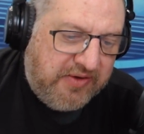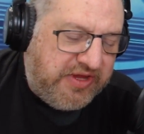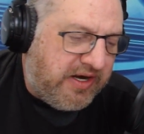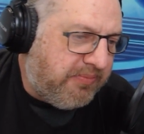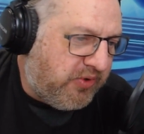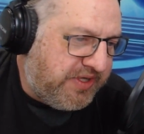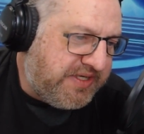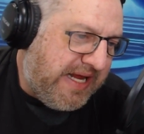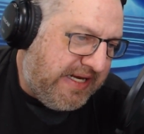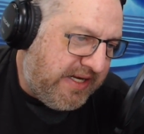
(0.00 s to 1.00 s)
that are put
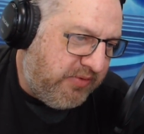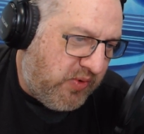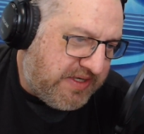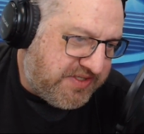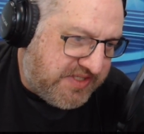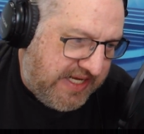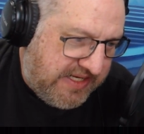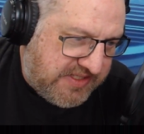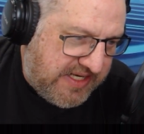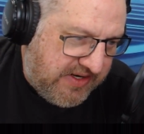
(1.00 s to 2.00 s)
in AWS's
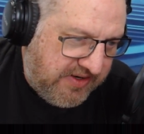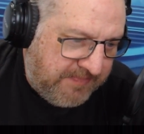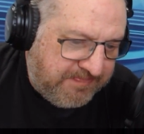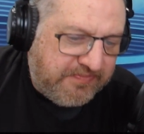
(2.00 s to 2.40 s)
data center